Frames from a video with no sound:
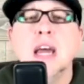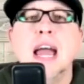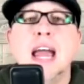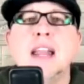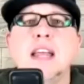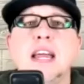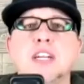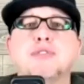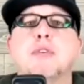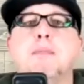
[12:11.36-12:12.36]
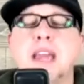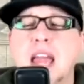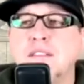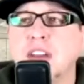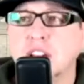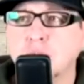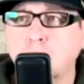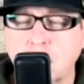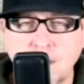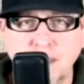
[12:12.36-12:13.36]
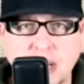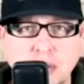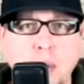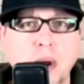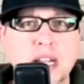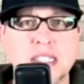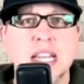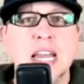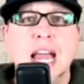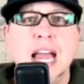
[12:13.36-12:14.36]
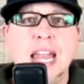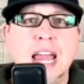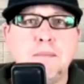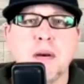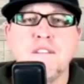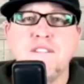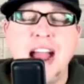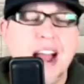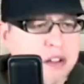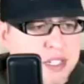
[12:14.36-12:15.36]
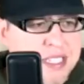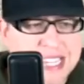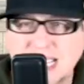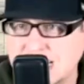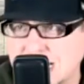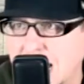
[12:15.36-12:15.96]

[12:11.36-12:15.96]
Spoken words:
and Israel became victorious in a profound Six-Day